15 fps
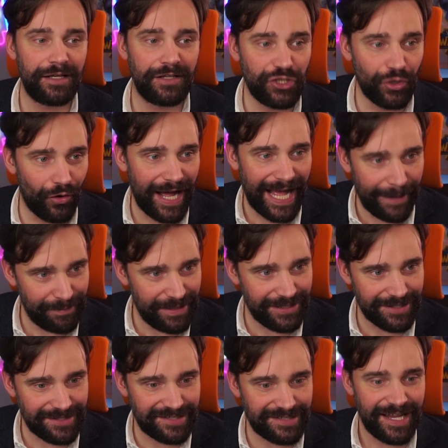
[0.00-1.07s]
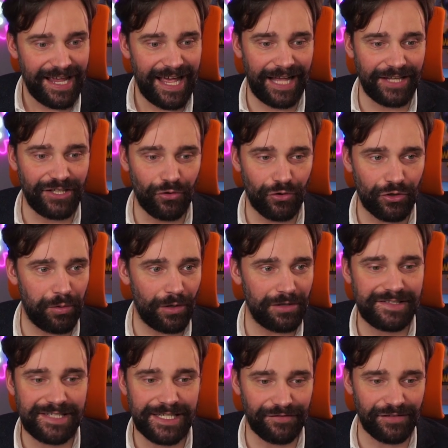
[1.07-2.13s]
Your happiness and your
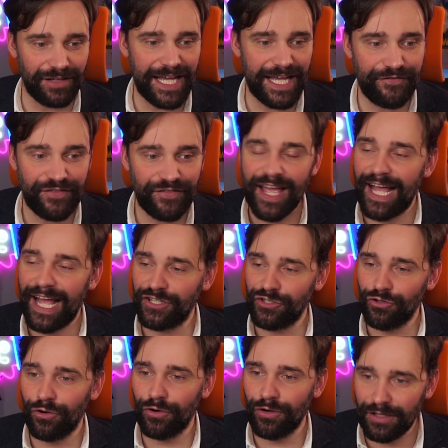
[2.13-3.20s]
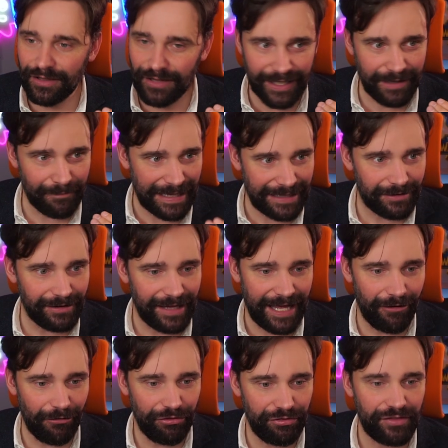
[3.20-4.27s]
quality of life and your like mental
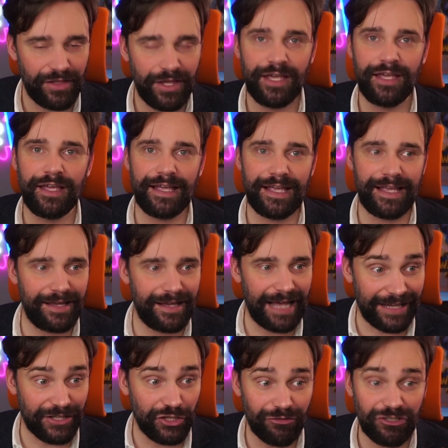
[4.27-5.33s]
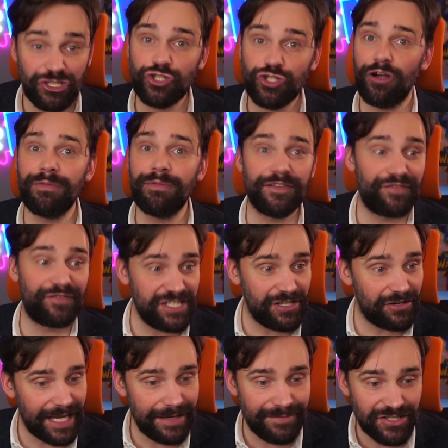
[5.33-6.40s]
health and your enjoyment of video
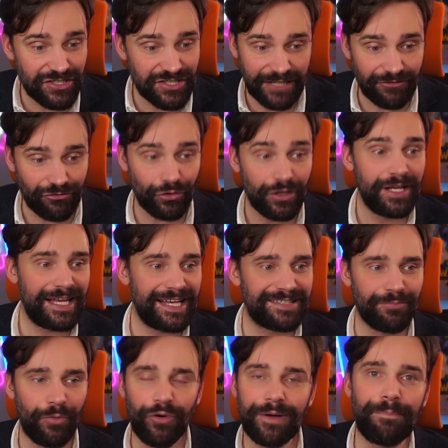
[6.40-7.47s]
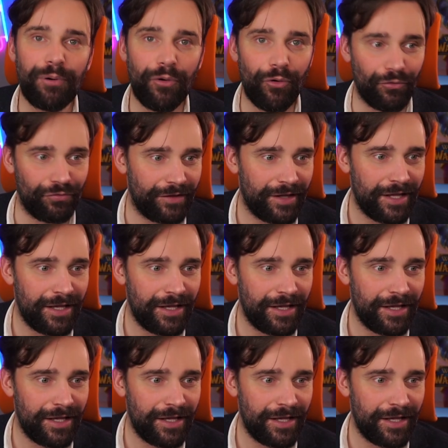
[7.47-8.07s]
games in general is more important